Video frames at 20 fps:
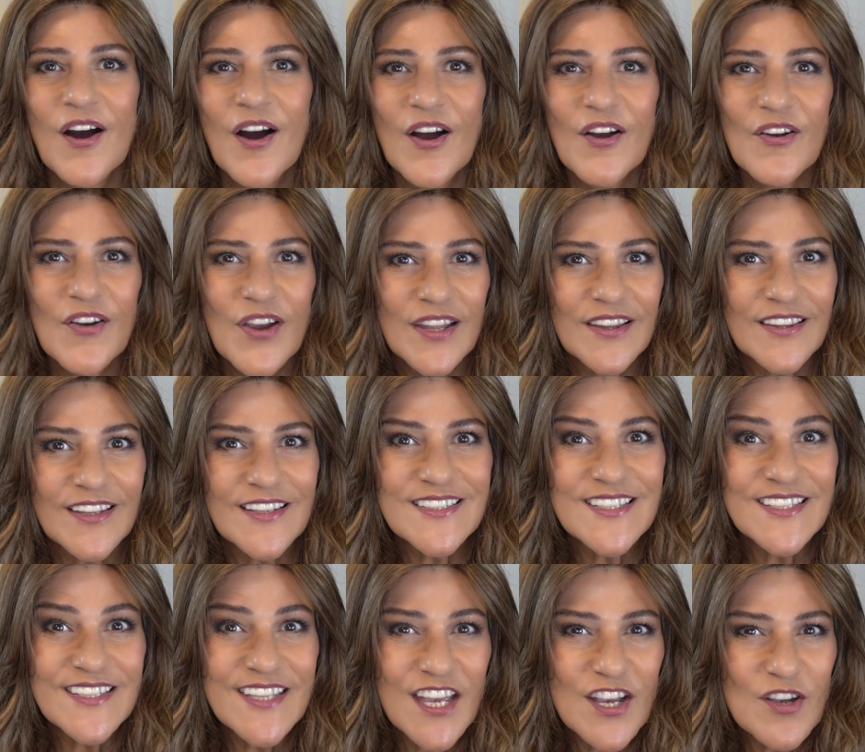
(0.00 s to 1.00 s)
All right,
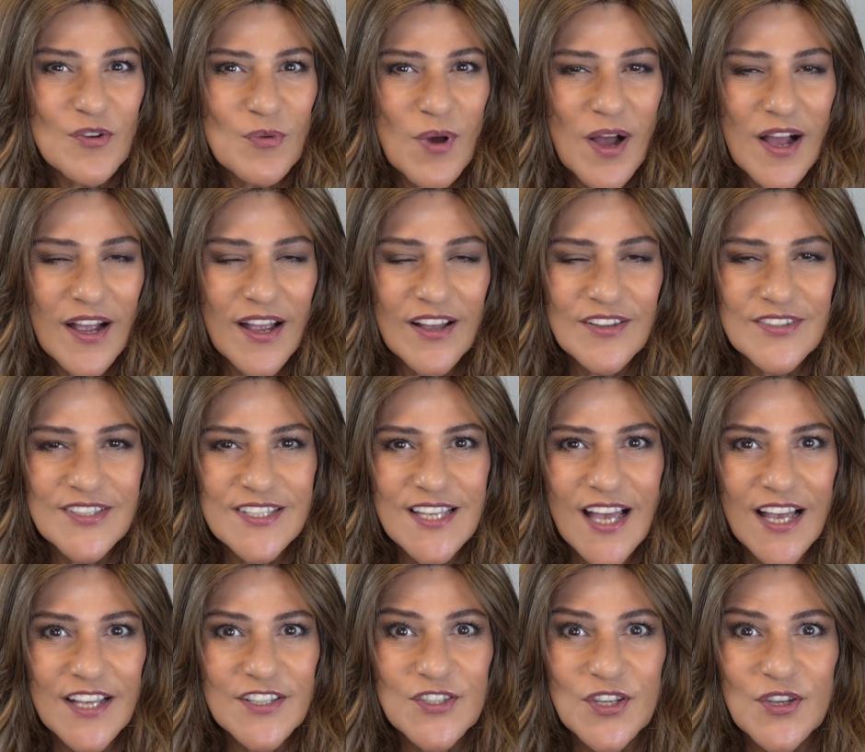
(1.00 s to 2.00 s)
let's take a walk
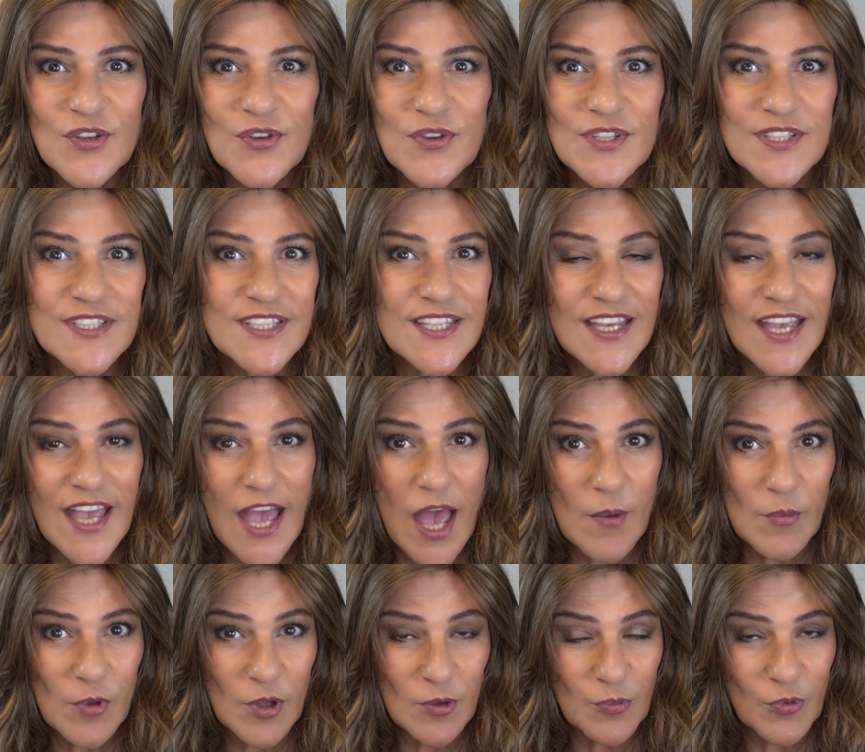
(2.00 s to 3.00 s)
outside so you could see
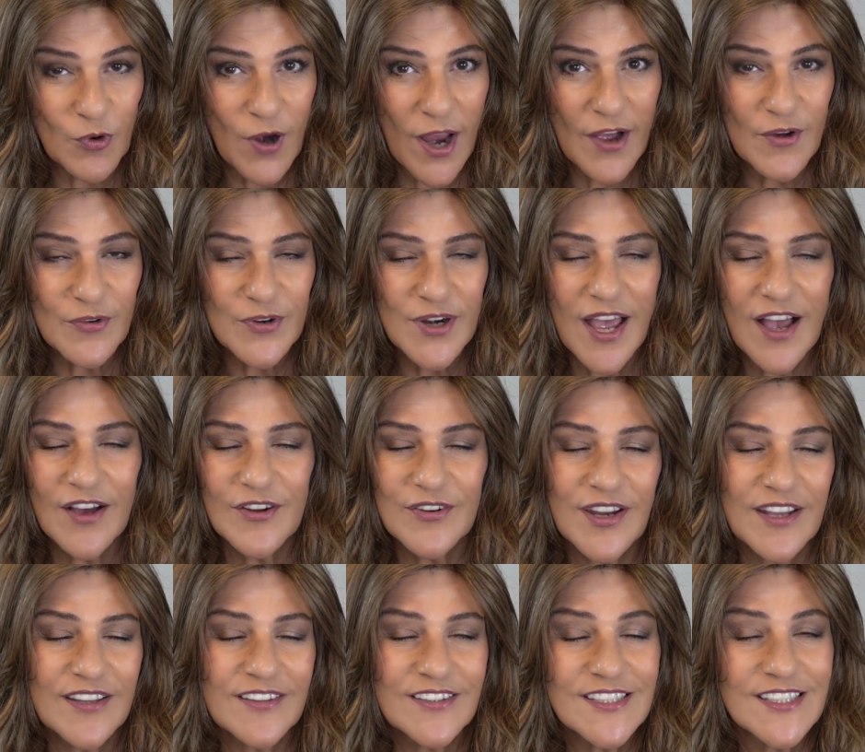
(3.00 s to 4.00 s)
Camel Brown out
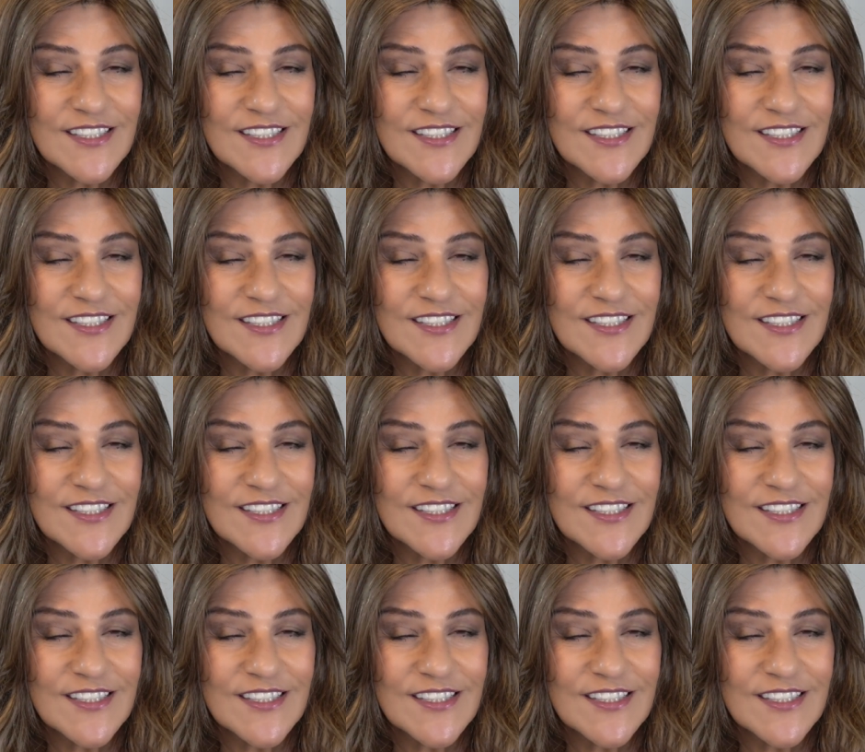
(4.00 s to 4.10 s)
in the